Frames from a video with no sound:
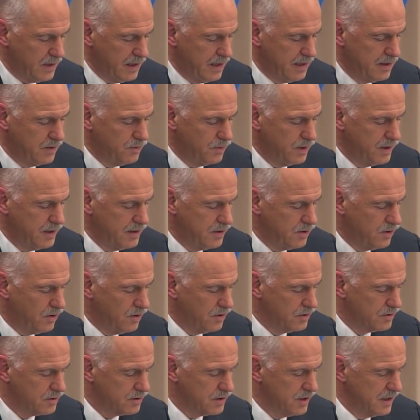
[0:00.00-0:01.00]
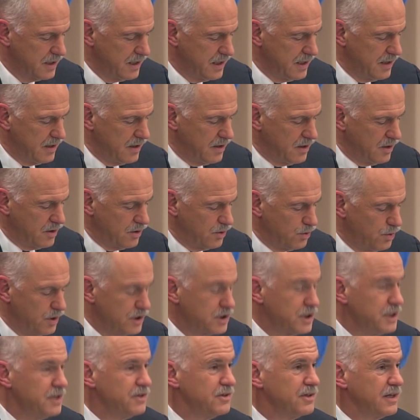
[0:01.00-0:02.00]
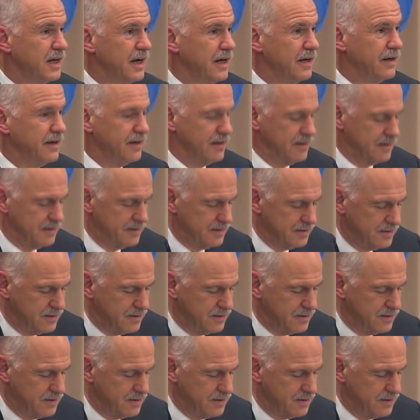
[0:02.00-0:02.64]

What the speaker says: in what he calls Richistan.